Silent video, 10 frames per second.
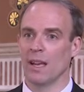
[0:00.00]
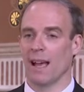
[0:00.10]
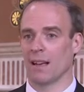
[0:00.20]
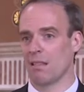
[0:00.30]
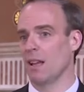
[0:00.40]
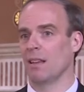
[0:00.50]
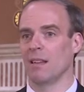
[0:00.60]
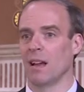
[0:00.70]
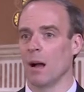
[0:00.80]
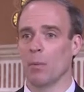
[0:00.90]
And I think it's
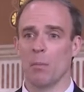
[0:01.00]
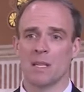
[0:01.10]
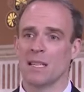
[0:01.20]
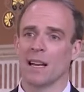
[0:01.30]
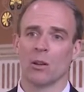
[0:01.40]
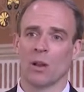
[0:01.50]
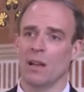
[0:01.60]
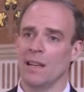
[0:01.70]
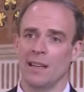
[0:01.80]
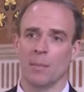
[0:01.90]
incumbent, particularly on a
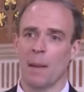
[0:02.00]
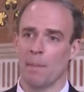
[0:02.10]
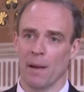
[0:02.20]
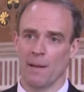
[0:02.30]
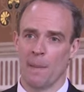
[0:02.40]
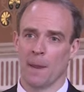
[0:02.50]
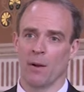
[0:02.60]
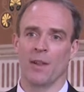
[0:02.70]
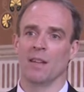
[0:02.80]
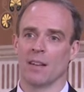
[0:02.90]
leading member
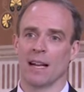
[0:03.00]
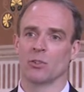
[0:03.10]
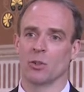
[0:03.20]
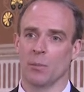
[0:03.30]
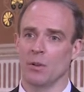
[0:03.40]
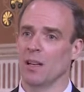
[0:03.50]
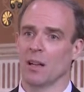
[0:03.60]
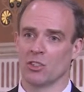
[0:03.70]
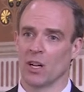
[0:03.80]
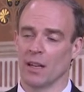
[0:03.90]
of the international community
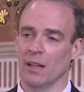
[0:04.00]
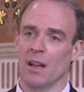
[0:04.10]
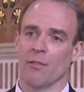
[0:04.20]
like China,